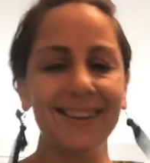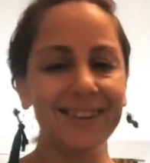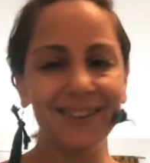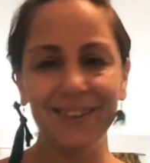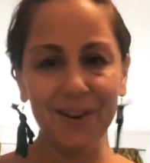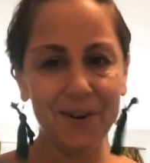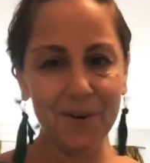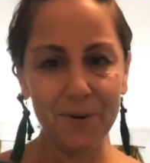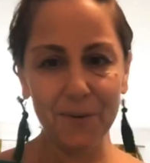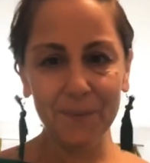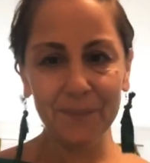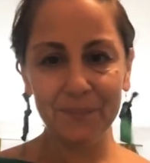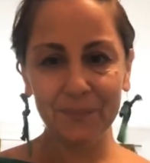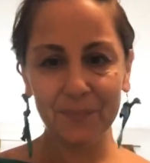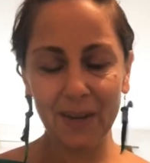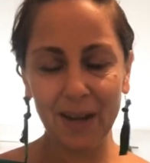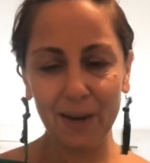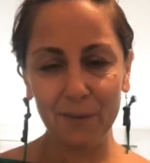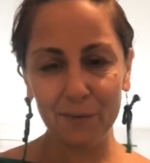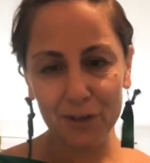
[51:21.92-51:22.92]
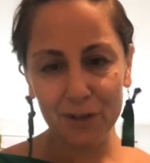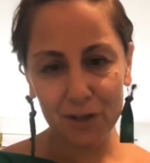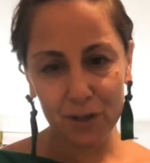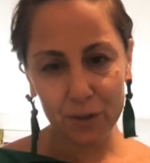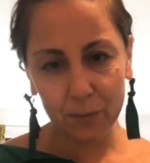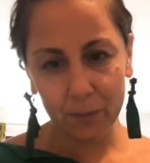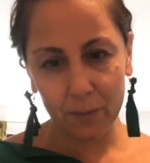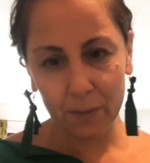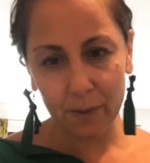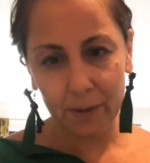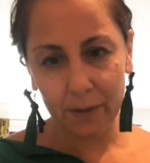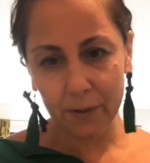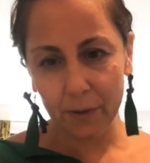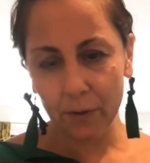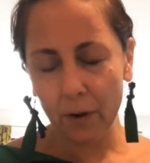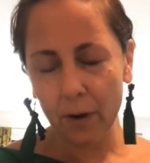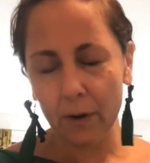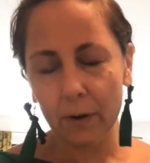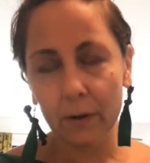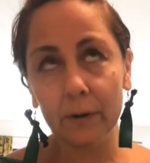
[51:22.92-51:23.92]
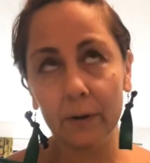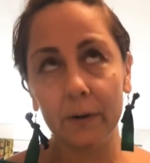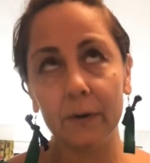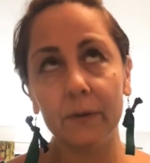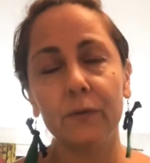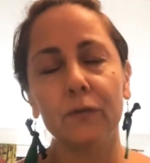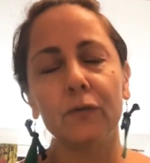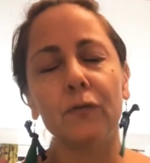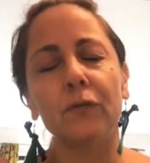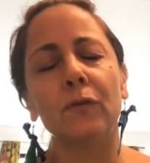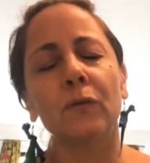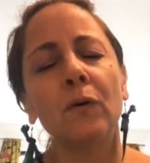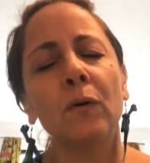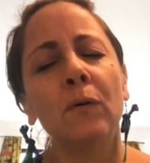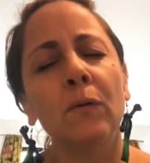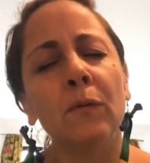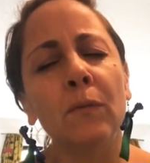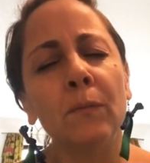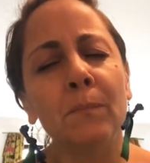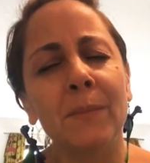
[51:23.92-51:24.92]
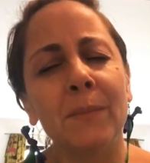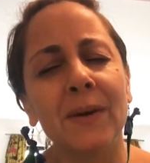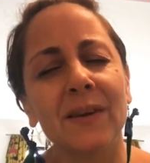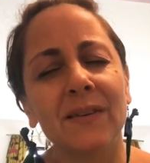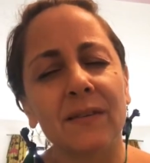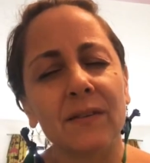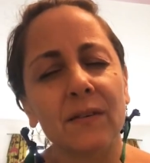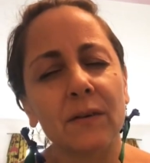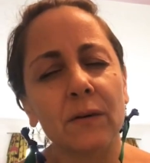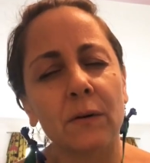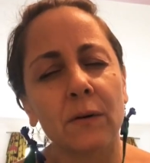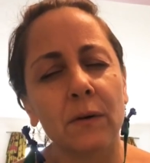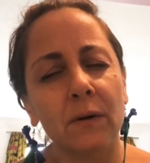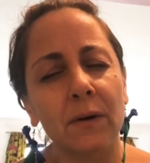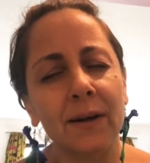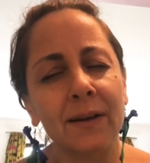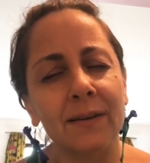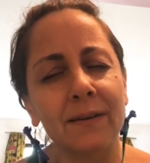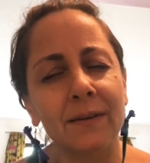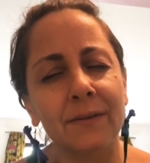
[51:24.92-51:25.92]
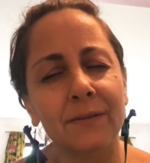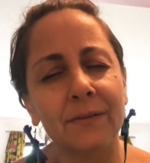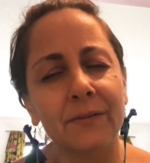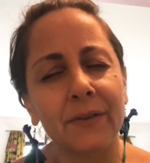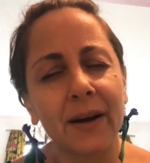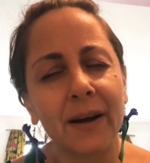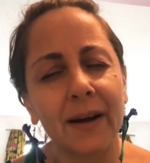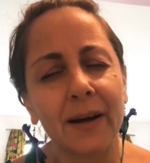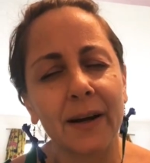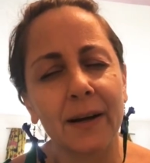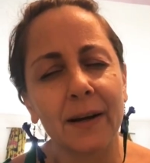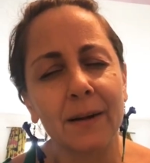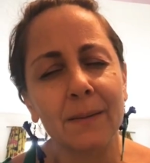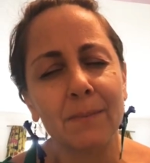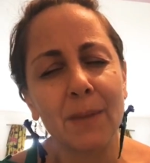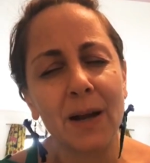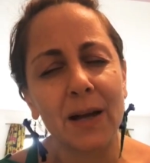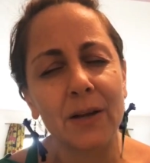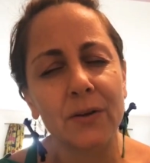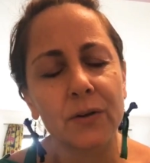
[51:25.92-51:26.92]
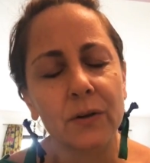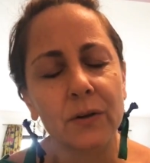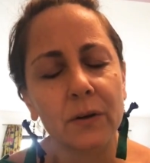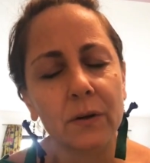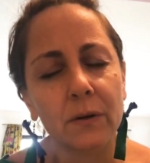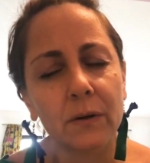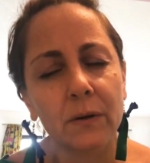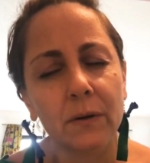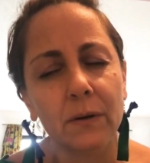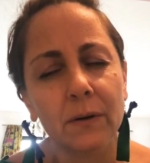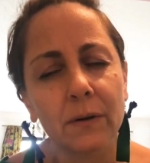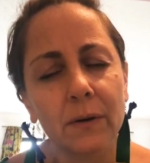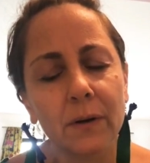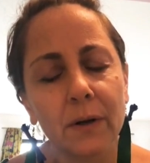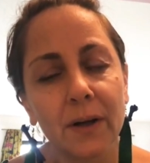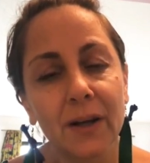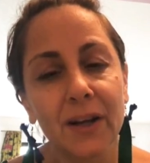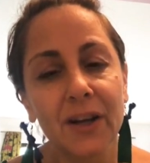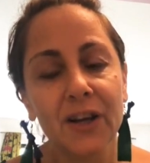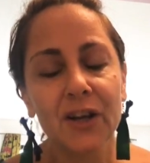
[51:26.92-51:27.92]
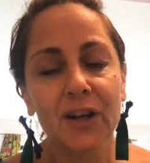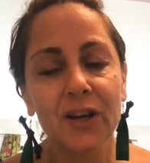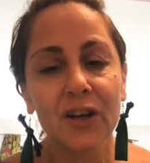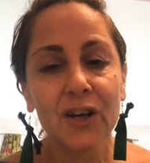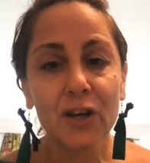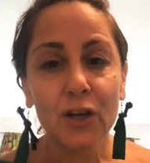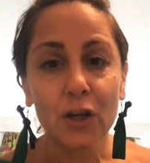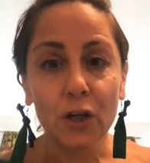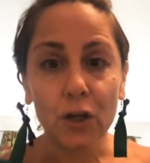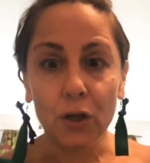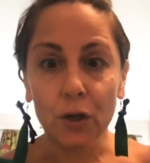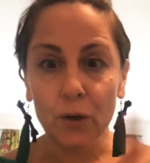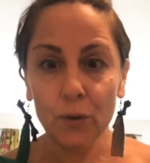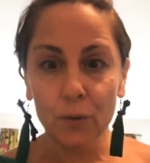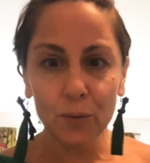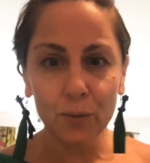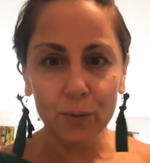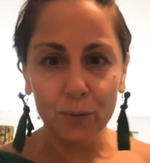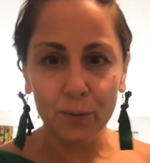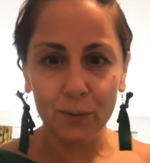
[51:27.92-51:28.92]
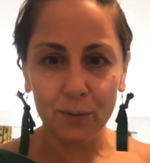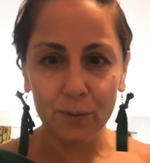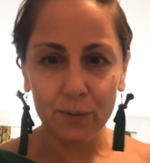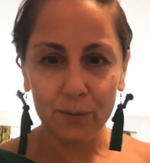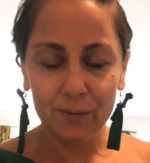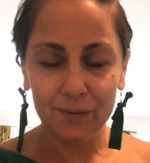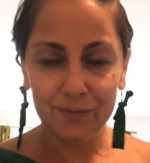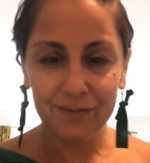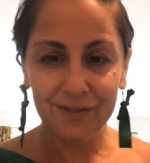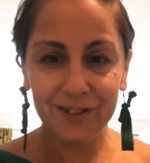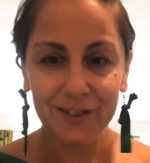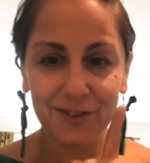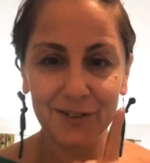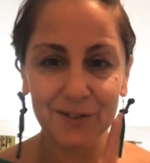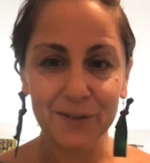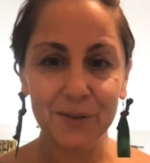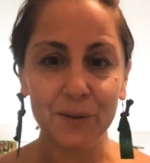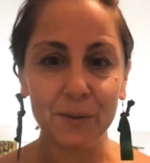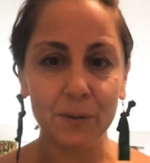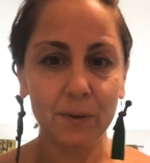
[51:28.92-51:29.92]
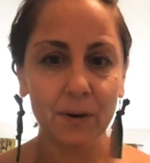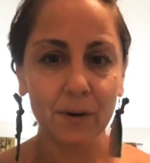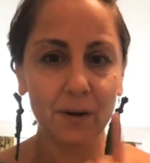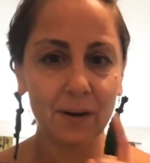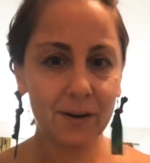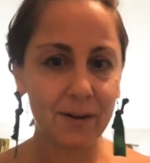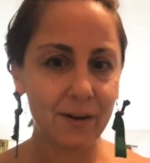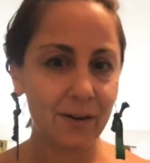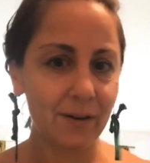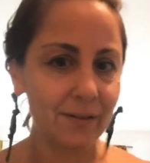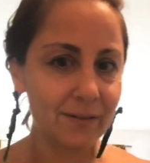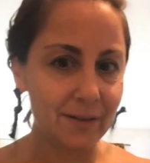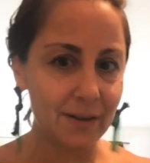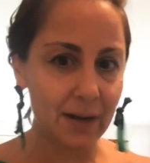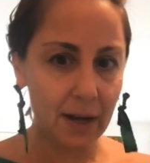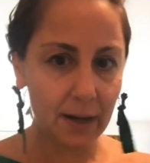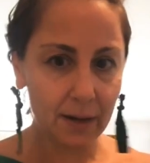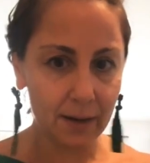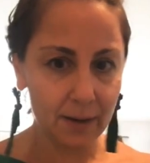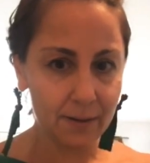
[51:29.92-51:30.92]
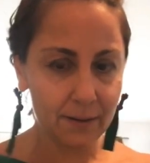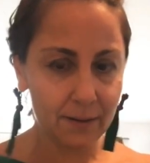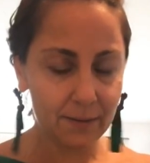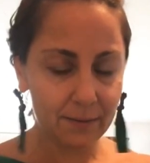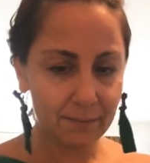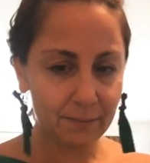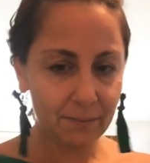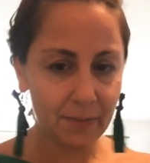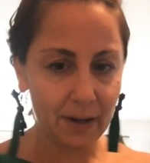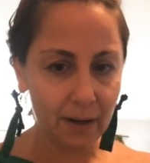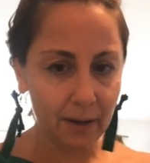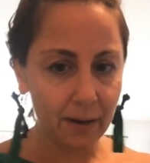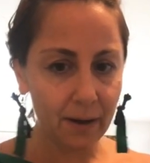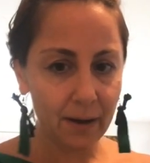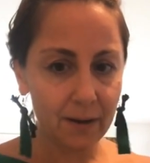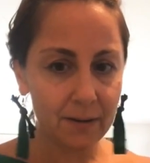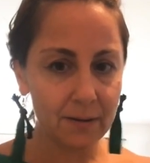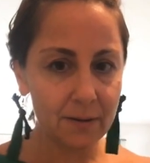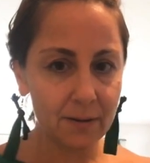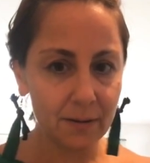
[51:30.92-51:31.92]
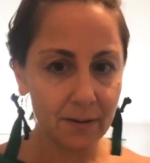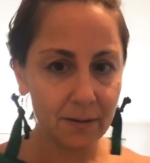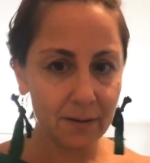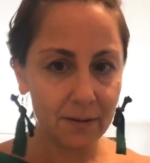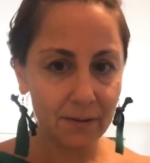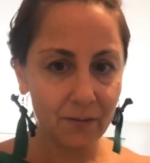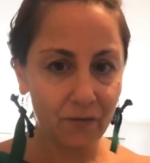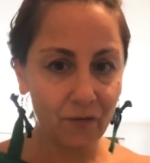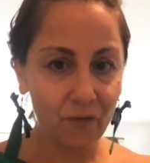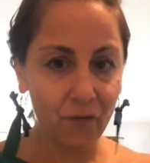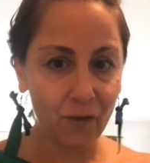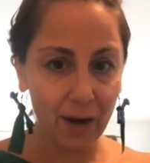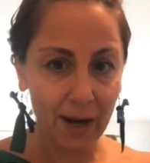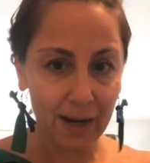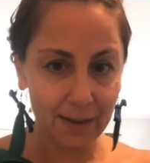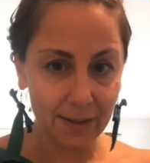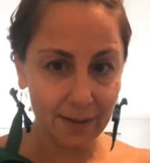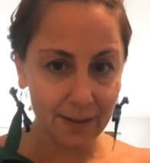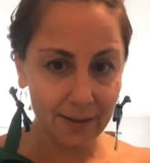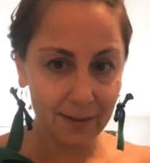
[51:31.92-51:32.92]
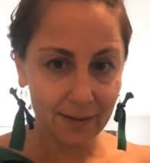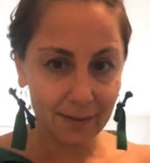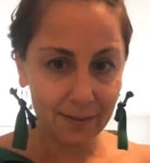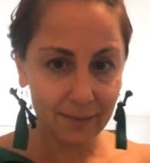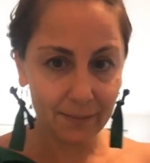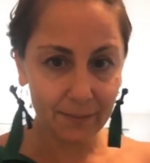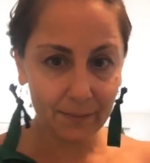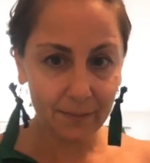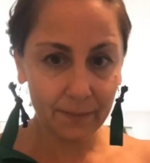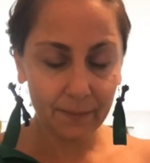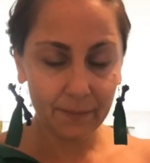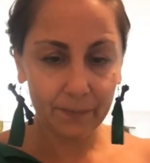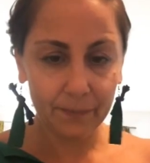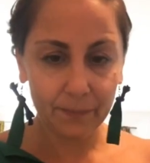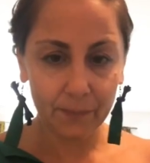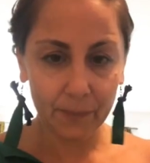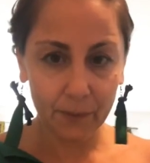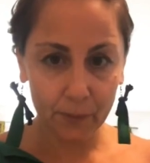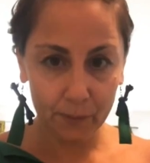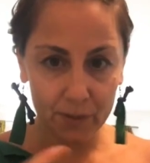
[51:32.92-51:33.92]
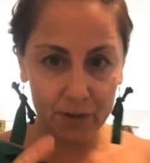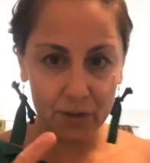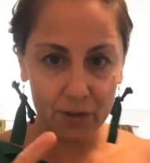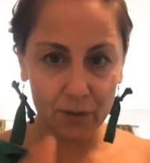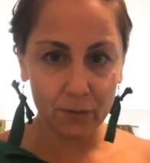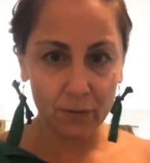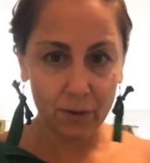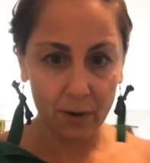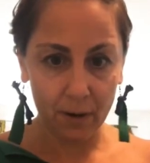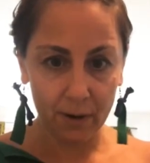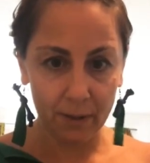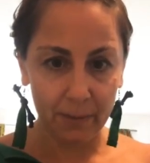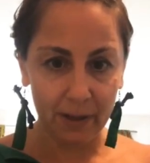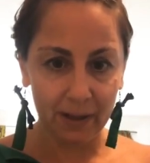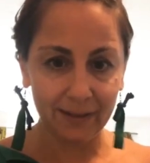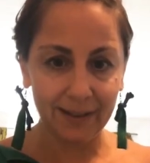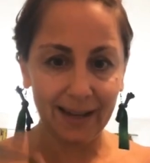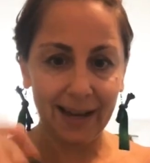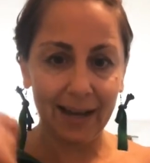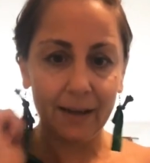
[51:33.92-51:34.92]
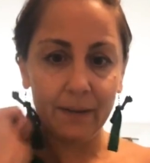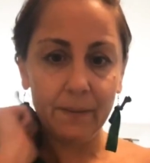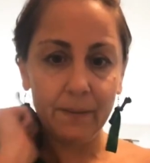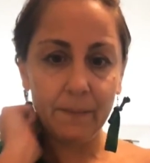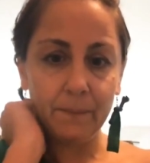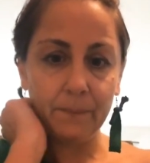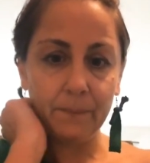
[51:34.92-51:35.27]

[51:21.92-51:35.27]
No, I wish you would. Your art is so mystical and divine and magical. You should do a card deck, my friend. We should talk about that.